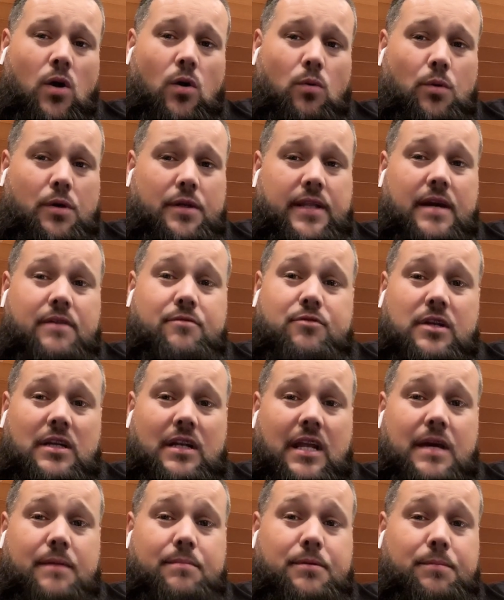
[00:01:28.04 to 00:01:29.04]
With every
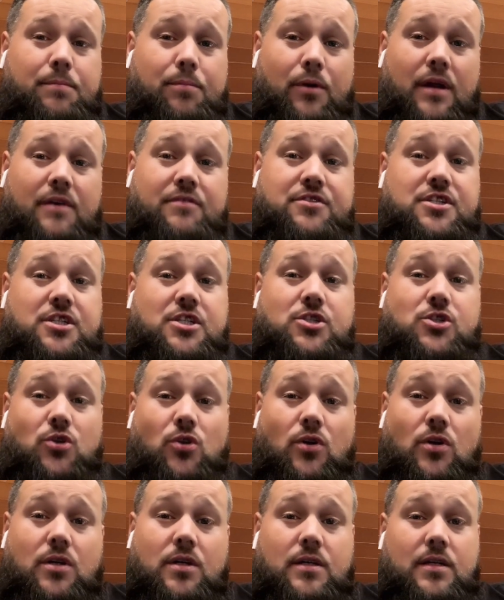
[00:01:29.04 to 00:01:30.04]
laboured breath she
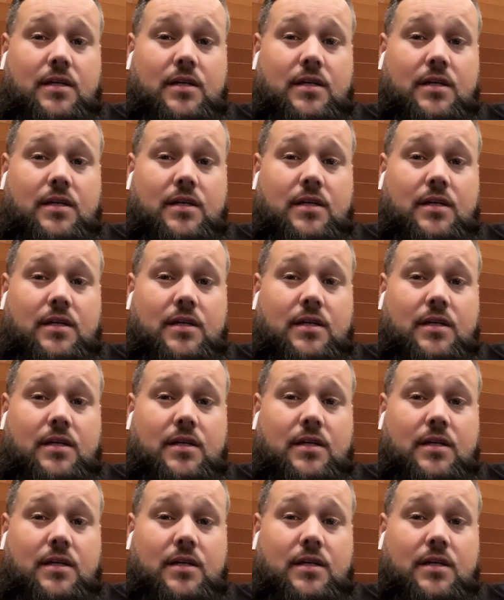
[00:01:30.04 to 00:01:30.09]
took,